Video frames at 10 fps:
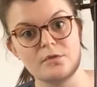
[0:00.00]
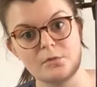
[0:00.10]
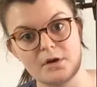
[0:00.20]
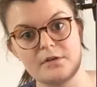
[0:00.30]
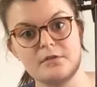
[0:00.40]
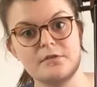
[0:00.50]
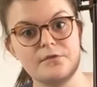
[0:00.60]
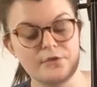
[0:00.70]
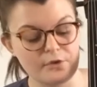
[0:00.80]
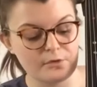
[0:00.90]
1,
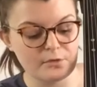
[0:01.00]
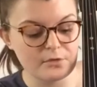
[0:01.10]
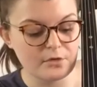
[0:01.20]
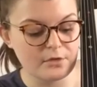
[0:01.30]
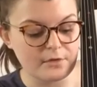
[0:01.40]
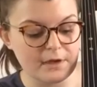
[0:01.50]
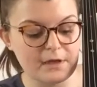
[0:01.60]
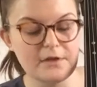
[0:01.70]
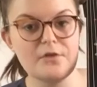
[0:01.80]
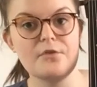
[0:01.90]
2, 3,
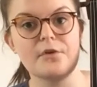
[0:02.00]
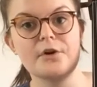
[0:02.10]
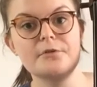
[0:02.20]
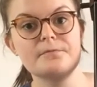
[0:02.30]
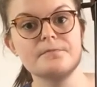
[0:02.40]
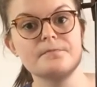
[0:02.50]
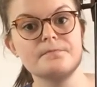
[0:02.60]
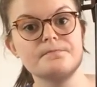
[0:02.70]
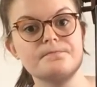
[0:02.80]
4. 1,